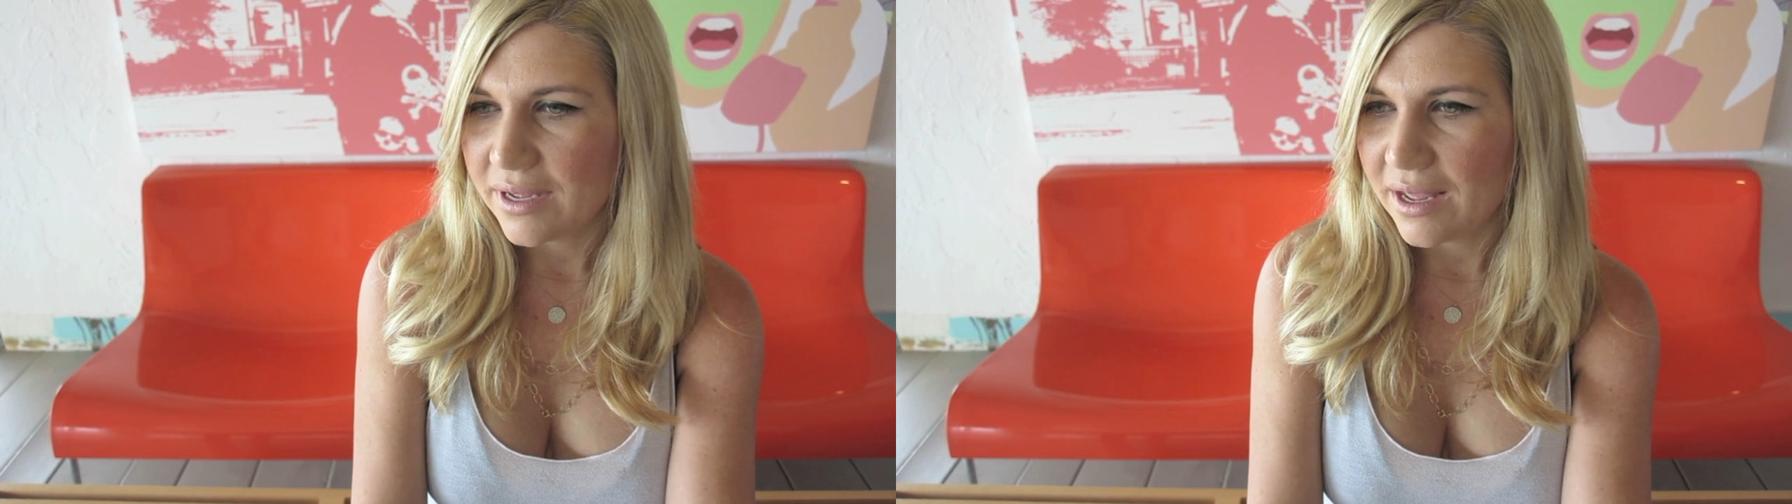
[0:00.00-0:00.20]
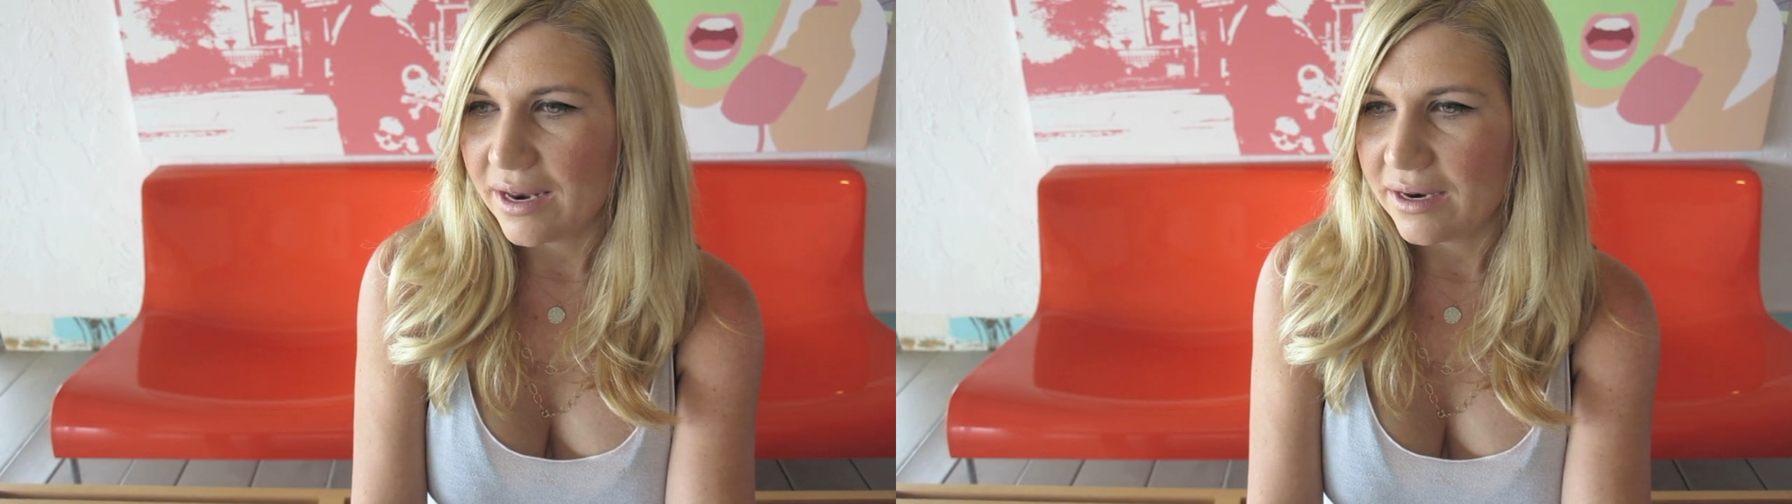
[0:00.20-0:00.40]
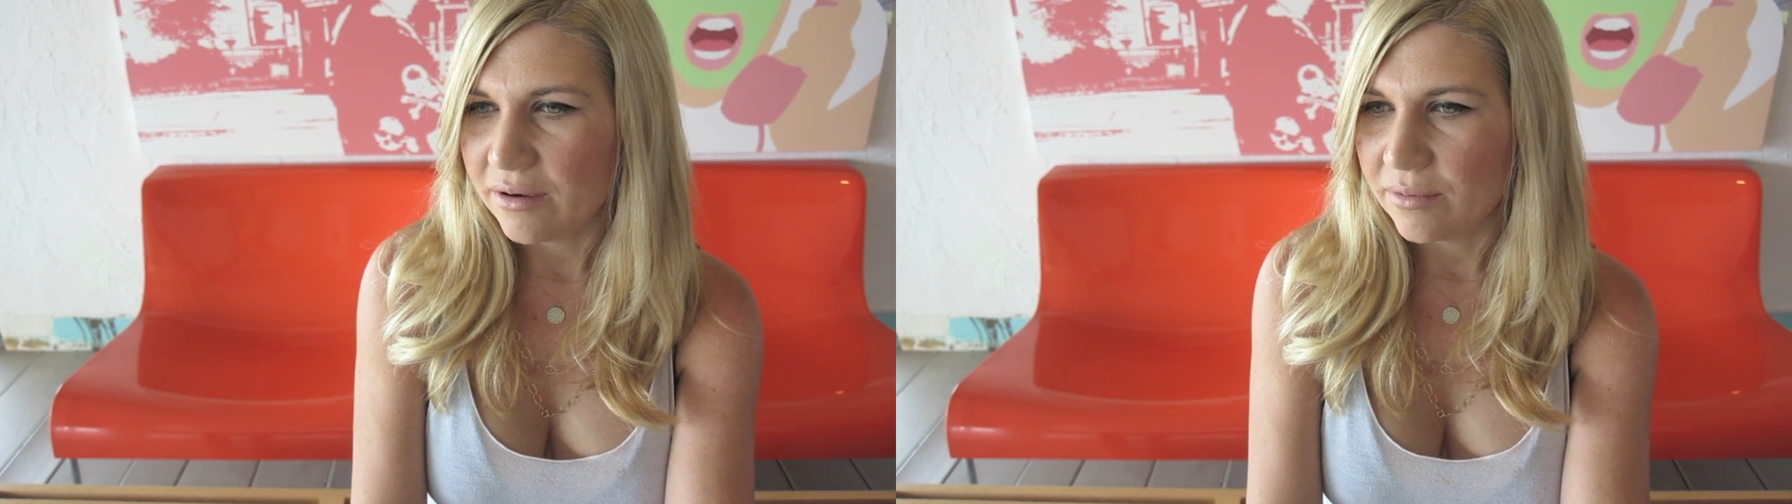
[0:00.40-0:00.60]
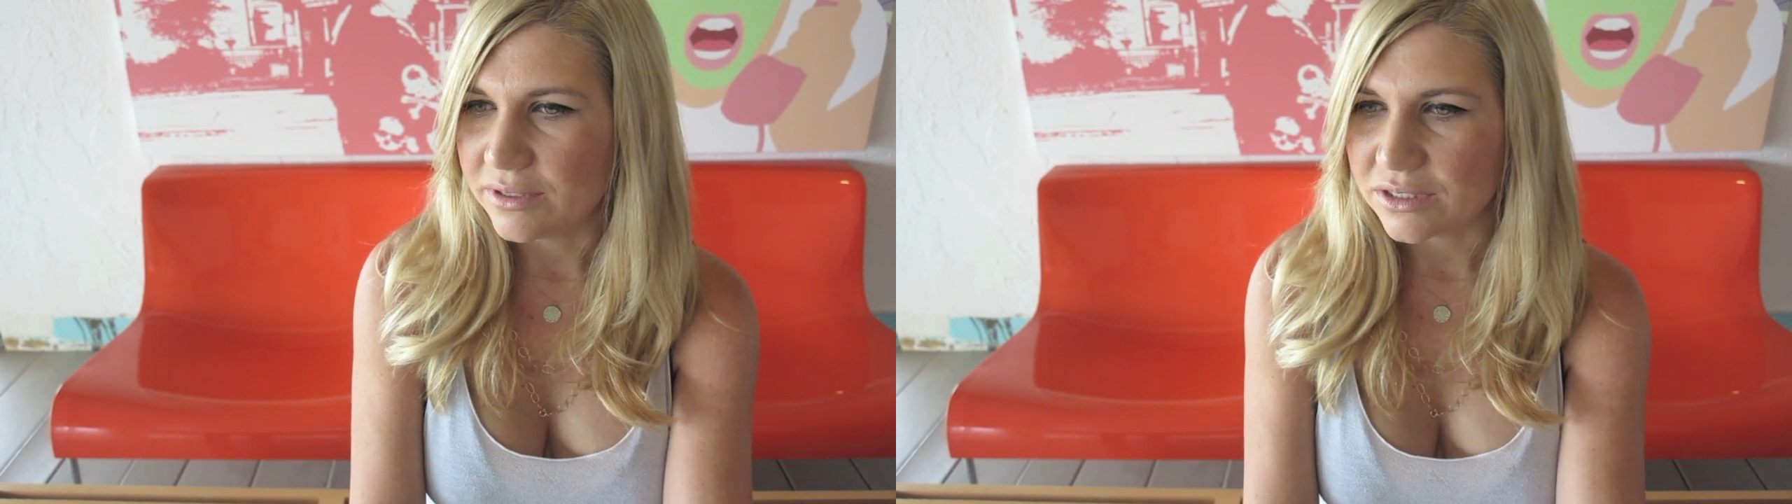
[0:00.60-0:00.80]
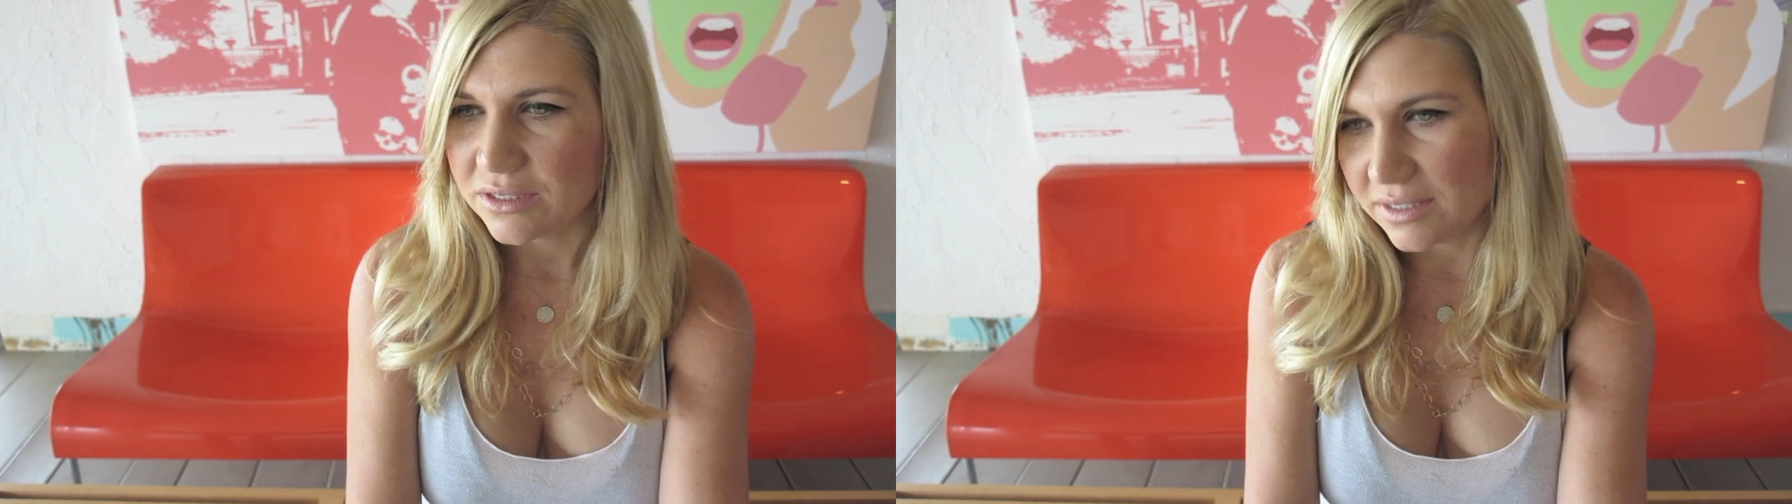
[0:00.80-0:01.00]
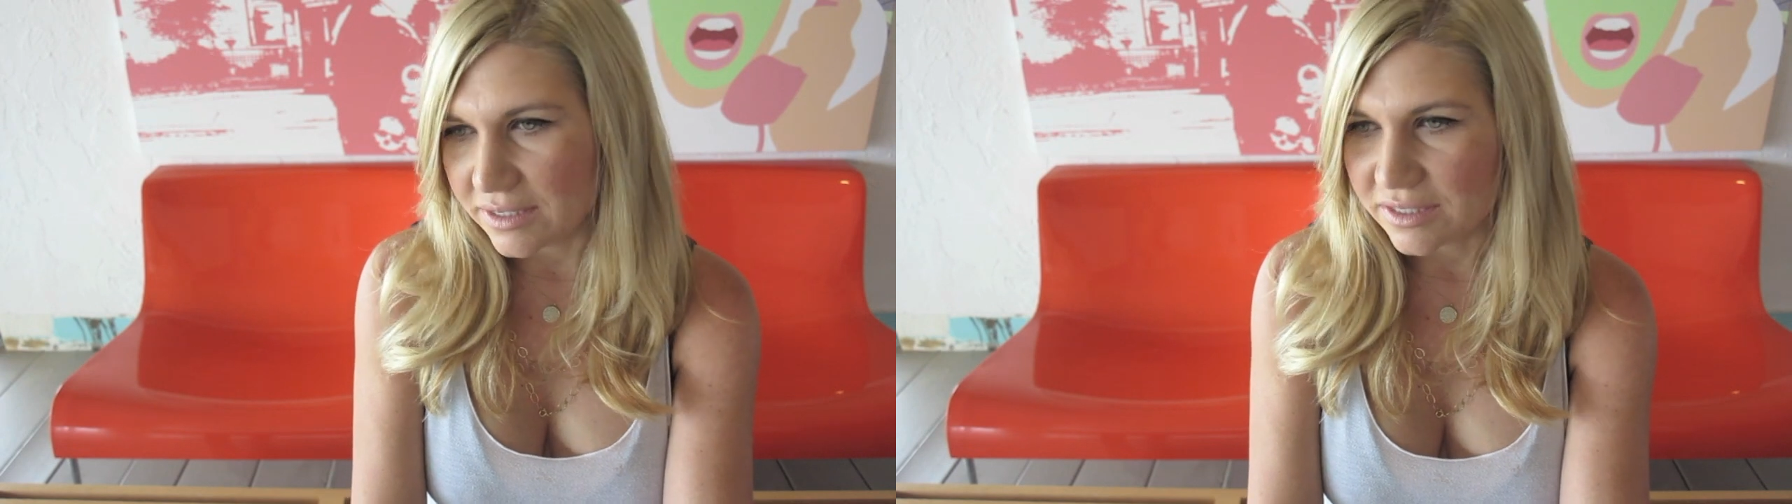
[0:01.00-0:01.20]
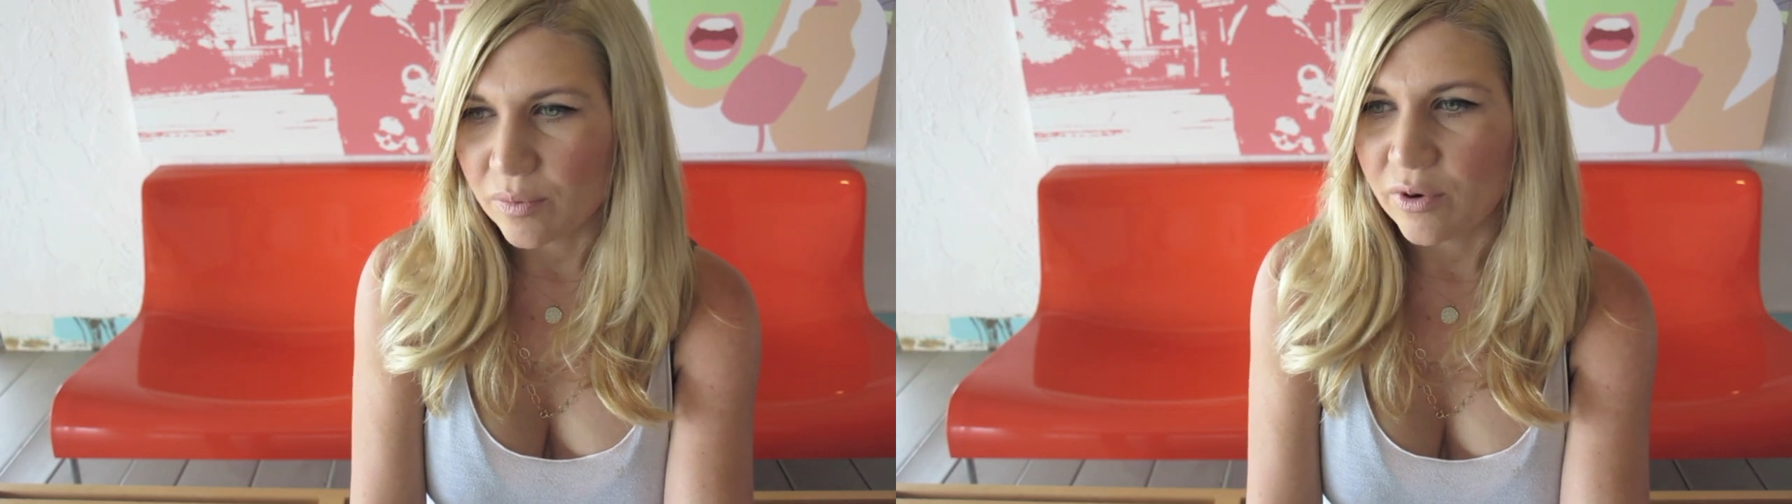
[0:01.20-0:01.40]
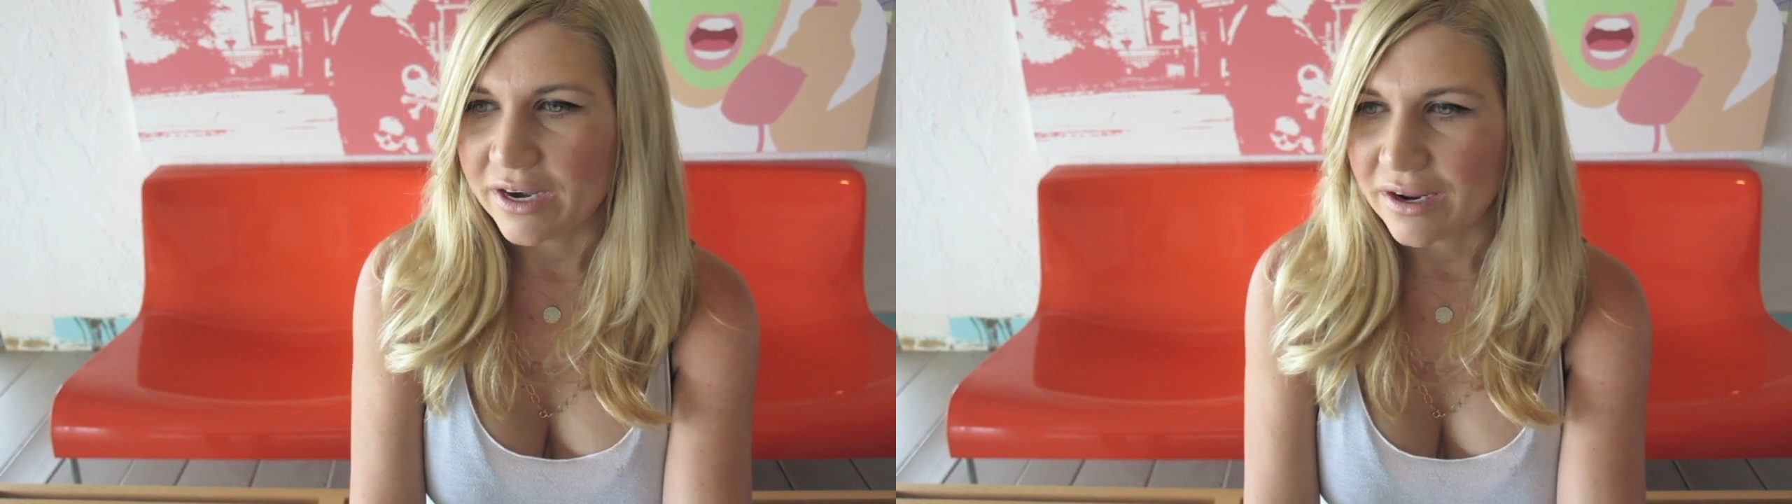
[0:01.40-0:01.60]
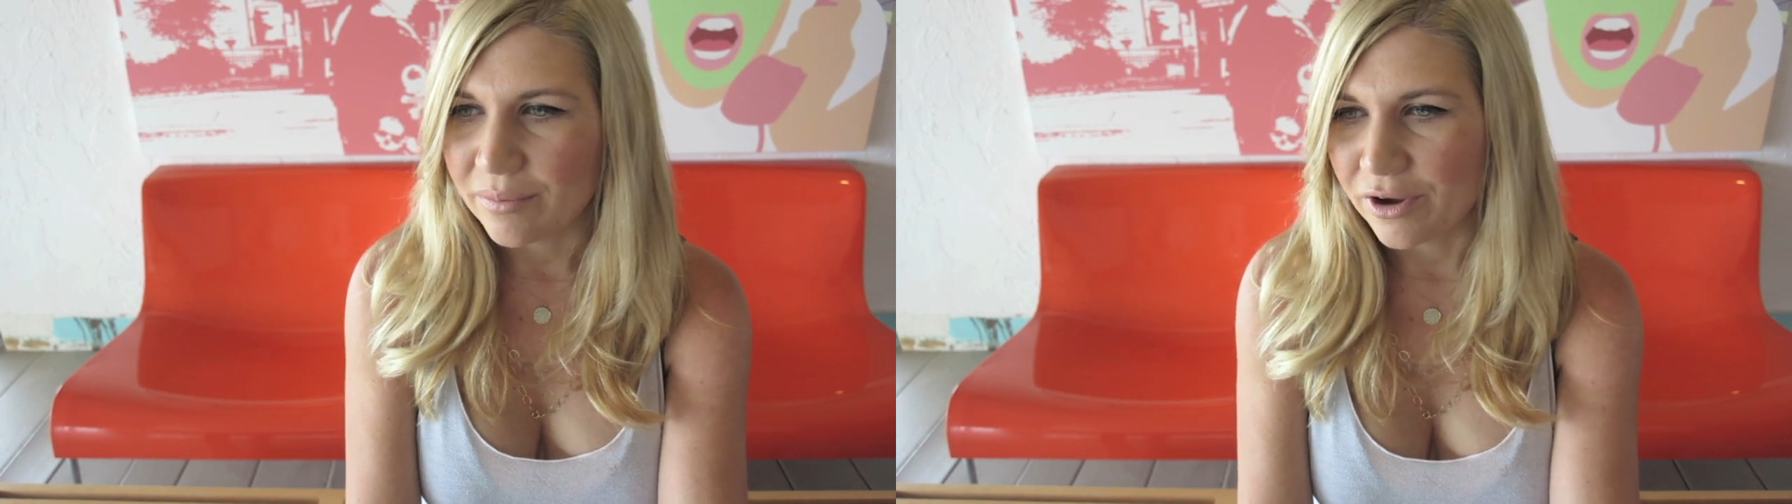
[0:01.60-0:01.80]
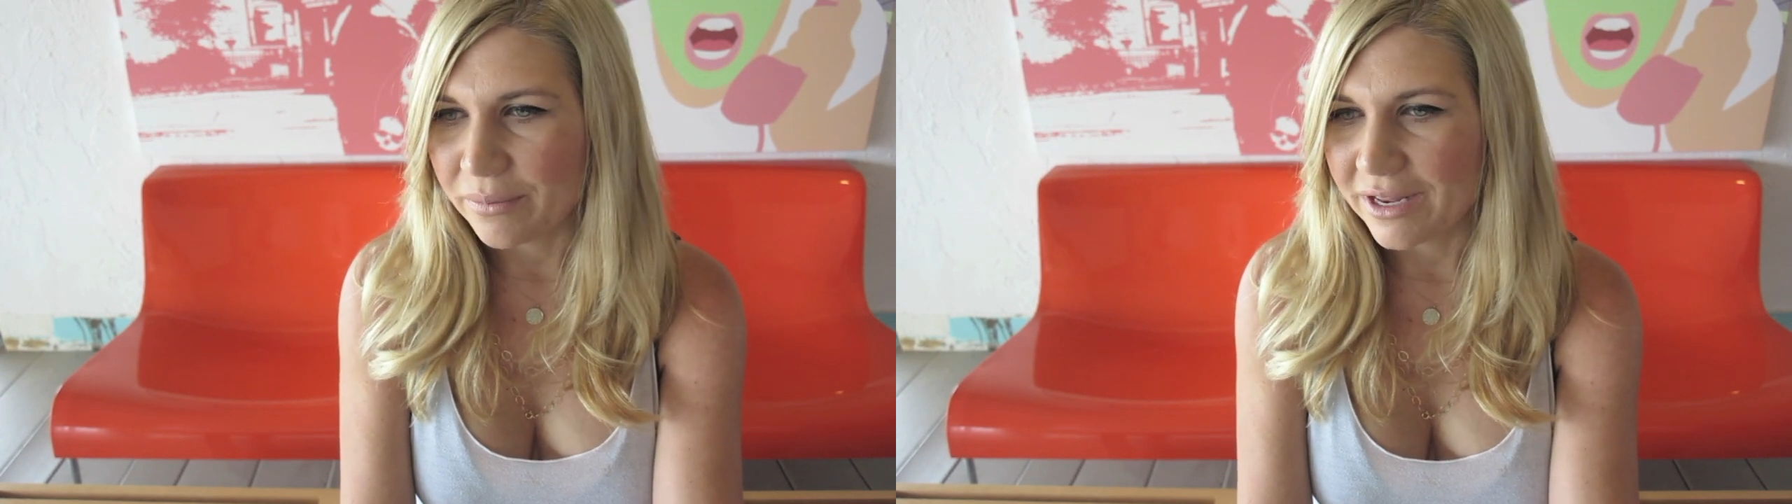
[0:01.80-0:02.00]
And it was just a disappointing
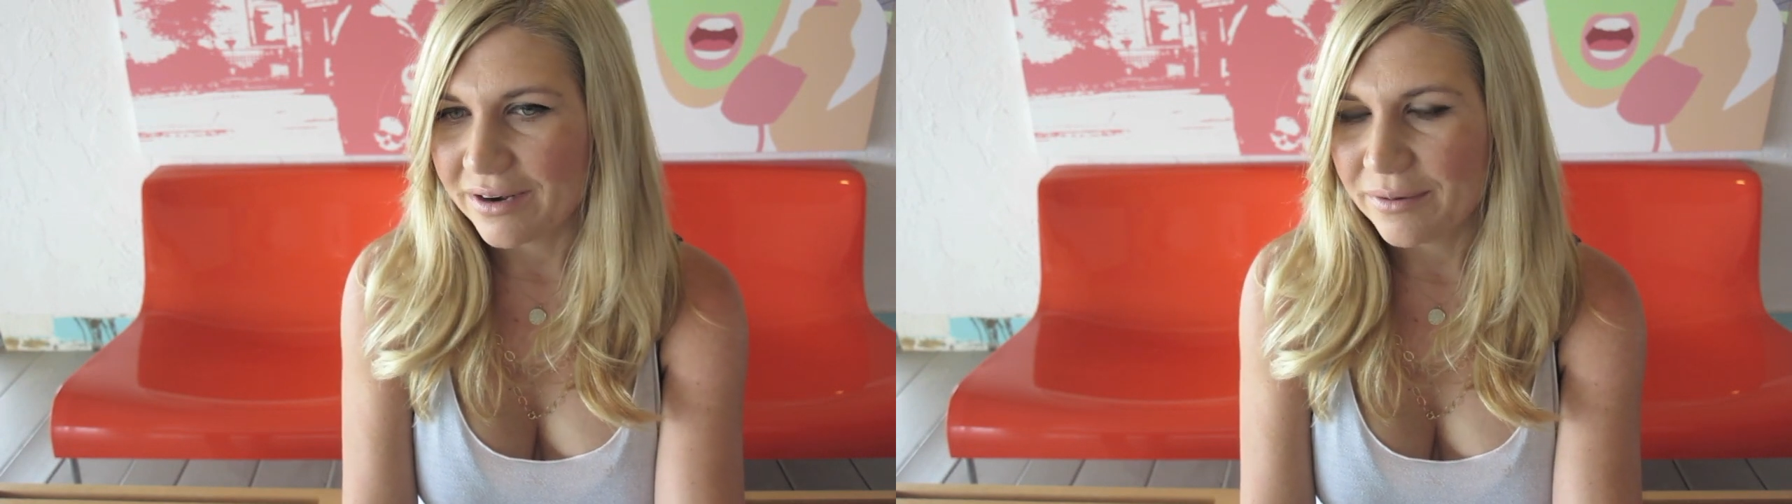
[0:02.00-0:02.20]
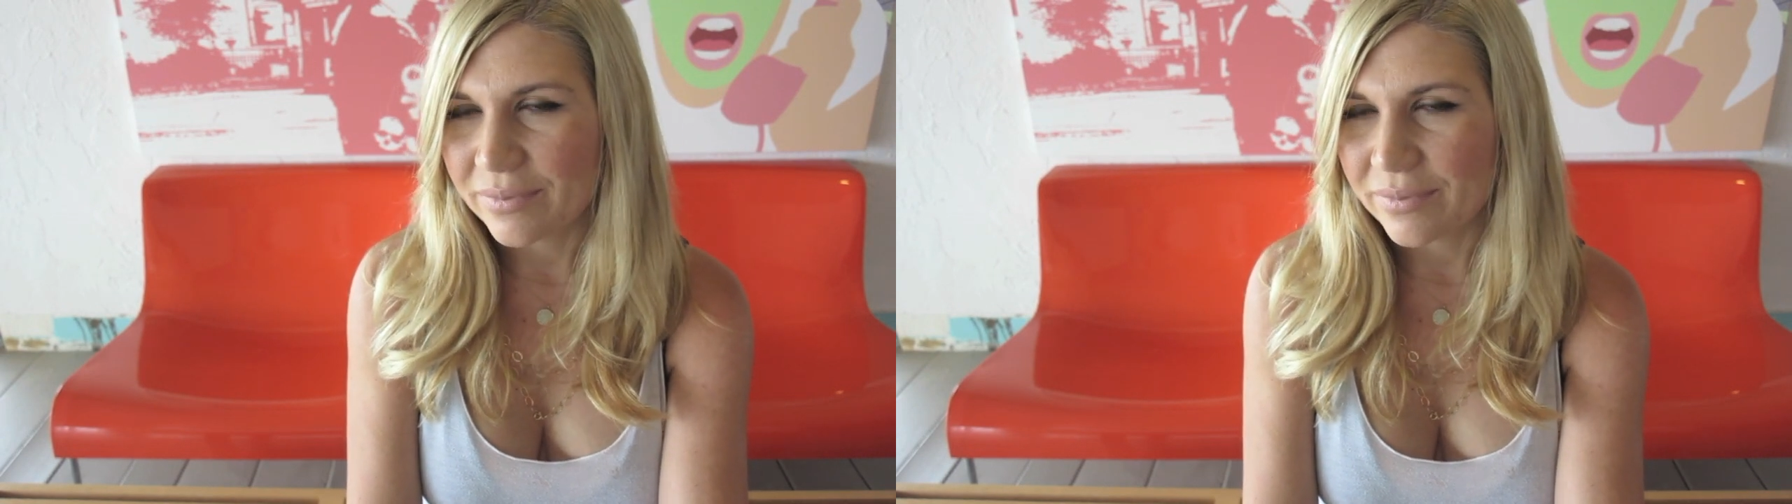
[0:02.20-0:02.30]
appointment.